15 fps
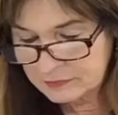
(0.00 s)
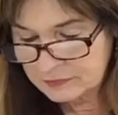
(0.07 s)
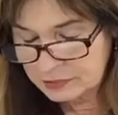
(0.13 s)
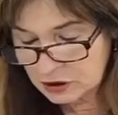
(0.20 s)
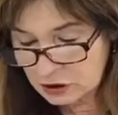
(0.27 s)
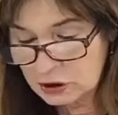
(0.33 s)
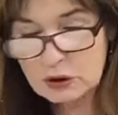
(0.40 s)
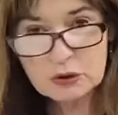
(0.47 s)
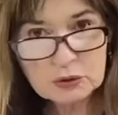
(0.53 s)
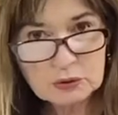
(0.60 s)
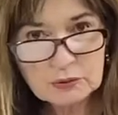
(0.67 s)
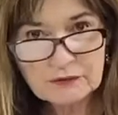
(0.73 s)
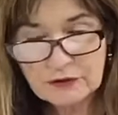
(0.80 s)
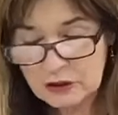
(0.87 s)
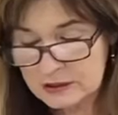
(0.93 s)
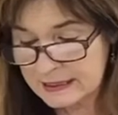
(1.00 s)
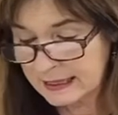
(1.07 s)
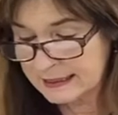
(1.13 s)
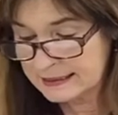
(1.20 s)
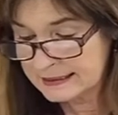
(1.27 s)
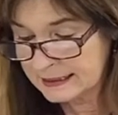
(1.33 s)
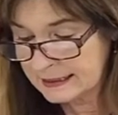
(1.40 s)
2 verse
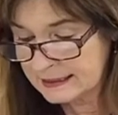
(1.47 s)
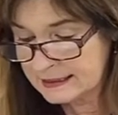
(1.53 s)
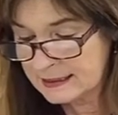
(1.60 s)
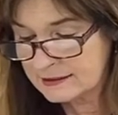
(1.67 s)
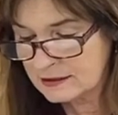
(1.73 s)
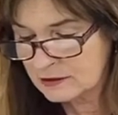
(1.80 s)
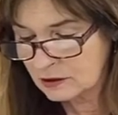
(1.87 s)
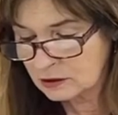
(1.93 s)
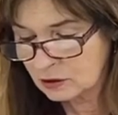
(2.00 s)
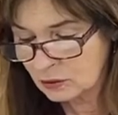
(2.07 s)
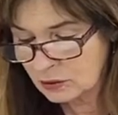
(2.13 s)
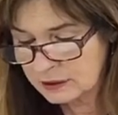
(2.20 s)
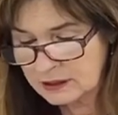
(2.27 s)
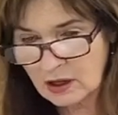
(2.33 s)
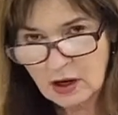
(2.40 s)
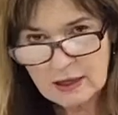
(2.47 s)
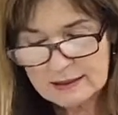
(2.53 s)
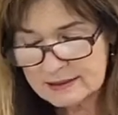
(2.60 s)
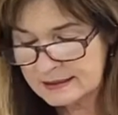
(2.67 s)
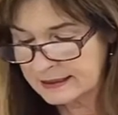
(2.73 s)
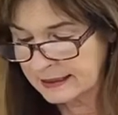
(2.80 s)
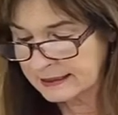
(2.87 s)
18 says, the Lord God
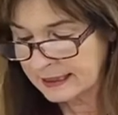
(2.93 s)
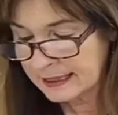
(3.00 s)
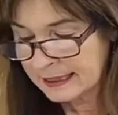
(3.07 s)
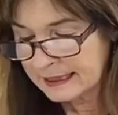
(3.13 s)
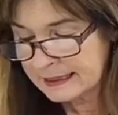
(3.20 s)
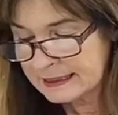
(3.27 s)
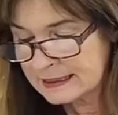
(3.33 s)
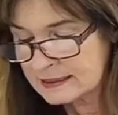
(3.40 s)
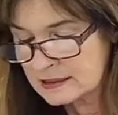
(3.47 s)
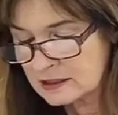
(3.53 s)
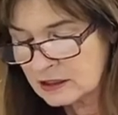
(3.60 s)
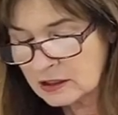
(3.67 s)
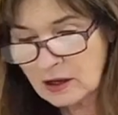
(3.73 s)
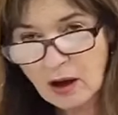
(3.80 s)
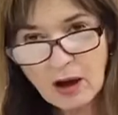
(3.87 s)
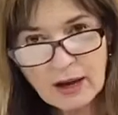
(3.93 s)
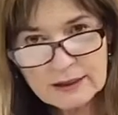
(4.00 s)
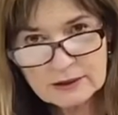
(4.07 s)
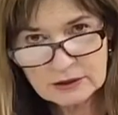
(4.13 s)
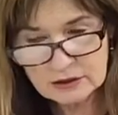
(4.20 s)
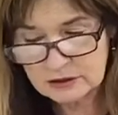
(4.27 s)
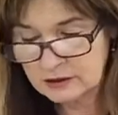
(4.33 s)
said, it is
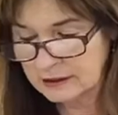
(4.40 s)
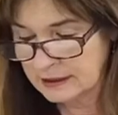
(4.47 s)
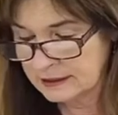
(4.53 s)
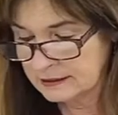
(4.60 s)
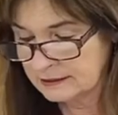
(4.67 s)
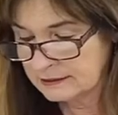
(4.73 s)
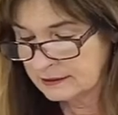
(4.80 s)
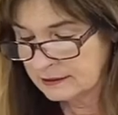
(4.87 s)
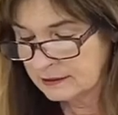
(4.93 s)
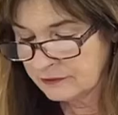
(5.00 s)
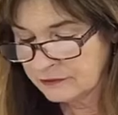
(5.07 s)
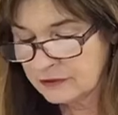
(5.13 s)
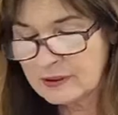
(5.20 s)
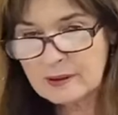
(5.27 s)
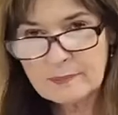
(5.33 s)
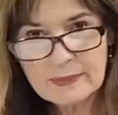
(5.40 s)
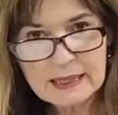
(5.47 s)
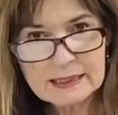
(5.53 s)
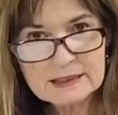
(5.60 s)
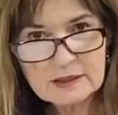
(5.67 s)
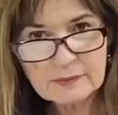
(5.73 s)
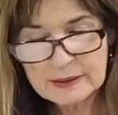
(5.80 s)
not good for the
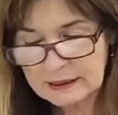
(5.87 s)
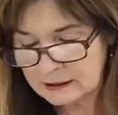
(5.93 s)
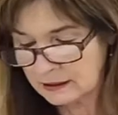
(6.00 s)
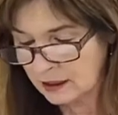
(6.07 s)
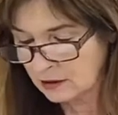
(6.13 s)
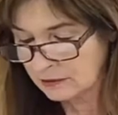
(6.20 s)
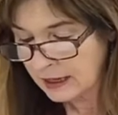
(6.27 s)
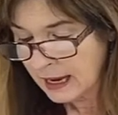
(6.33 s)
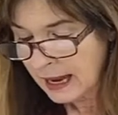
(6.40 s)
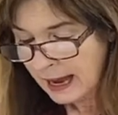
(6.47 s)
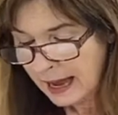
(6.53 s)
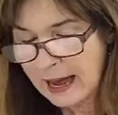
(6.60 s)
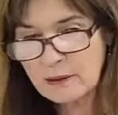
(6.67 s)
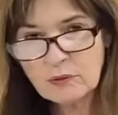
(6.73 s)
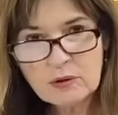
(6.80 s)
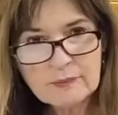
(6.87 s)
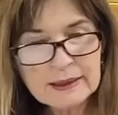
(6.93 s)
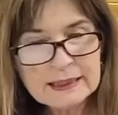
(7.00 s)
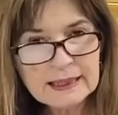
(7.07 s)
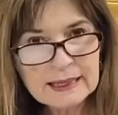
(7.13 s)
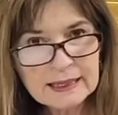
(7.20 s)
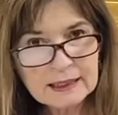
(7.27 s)
man to be alone. I will
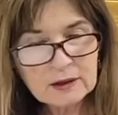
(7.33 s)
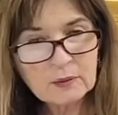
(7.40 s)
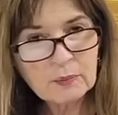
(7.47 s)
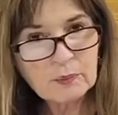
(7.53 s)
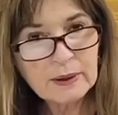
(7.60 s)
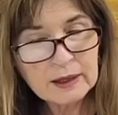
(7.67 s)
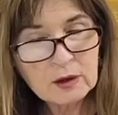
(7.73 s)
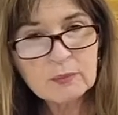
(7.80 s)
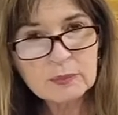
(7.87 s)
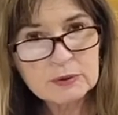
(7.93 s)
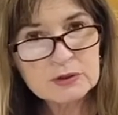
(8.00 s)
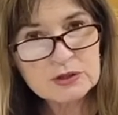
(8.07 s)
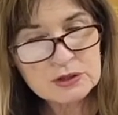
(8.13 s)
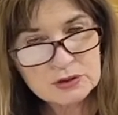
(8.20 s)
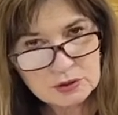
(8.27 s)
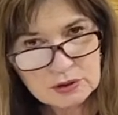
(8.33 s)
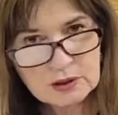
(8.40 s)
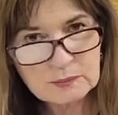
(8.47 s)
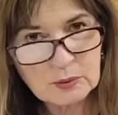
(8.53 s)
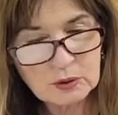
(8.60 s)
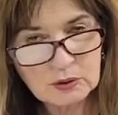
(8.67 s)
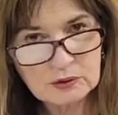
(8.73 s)
make a helper
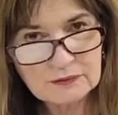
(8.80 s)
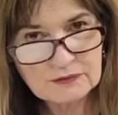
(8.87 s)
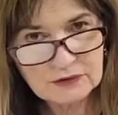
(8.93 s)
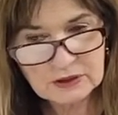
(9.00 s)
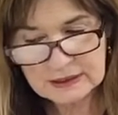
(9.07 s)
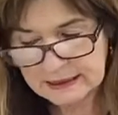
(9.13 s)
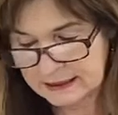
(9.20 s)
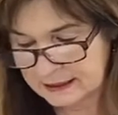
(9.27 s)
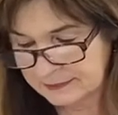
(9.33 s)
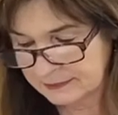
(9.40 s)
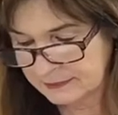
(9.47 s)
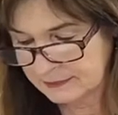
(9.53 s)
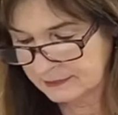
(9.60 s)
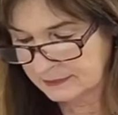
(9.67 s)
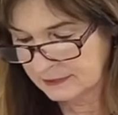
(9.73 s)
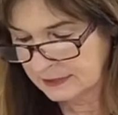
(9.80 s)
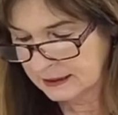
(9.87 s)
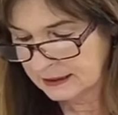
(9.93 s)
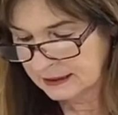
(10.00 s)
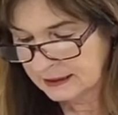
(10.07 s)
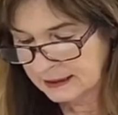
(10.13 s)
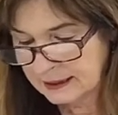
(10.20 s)
suitable for him.
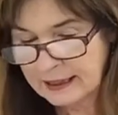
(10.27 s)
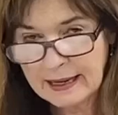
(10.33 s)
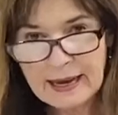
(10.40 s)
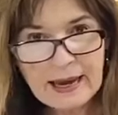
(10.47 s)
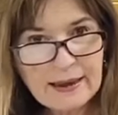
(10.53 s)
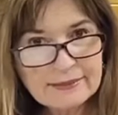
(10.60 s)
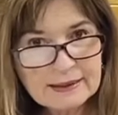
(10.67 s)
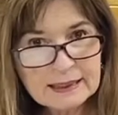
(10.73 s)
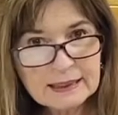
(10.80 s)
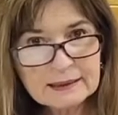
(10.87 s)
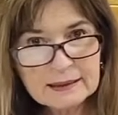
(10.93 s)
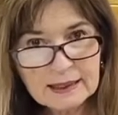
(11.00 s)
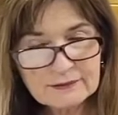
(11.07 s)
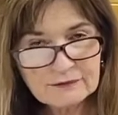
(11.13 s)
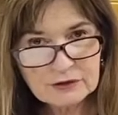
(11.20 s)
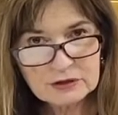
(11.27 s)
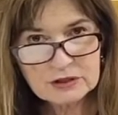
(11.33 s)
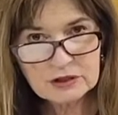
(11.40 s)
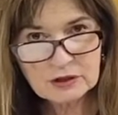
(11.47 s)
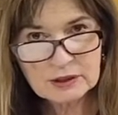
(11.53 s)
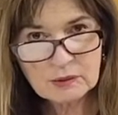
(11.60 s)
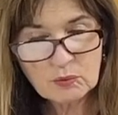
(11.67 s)
And then in verse
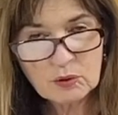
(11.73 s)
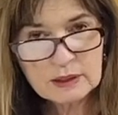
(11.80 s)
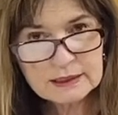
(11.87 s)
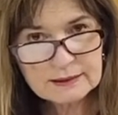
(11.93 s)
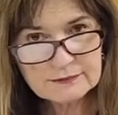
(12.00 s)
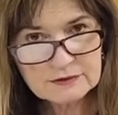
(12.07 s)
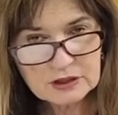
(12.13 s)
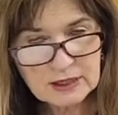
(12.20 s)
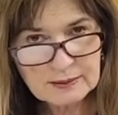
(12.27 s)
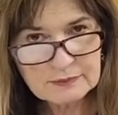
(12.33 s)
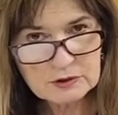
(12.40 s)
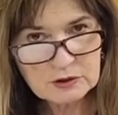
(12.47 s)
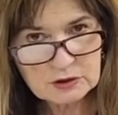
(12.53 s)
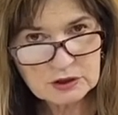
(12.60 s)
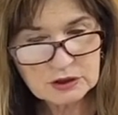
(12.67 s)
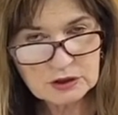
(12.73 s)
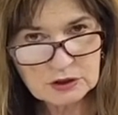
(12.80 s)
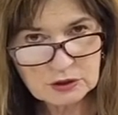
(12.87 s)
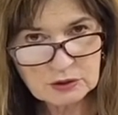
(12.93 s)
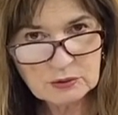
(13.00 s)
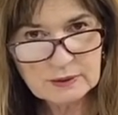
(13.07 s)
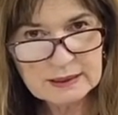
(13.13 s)
31 of chapter
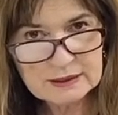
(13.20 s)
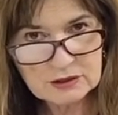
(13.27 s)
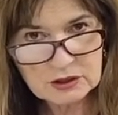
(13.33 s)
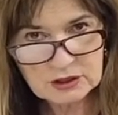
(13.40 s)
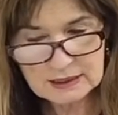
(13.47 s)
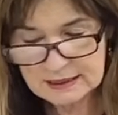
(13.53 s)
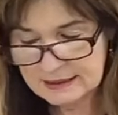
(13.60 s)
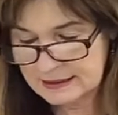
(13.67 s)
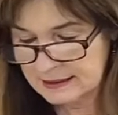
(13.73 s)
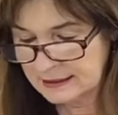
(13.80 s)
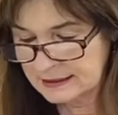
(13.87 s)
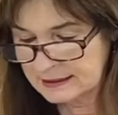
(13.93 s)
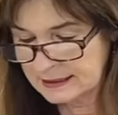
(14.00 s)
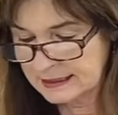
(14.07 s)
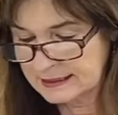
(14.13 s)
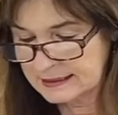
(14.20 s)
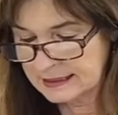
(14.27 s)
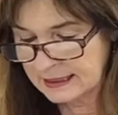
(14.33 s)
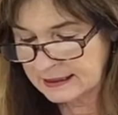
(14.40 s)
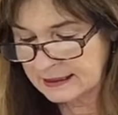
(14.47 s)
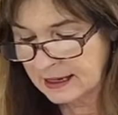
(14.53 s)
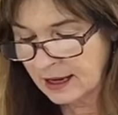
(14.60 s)
2 in Genesis, he
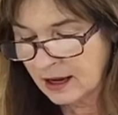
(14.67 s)
said,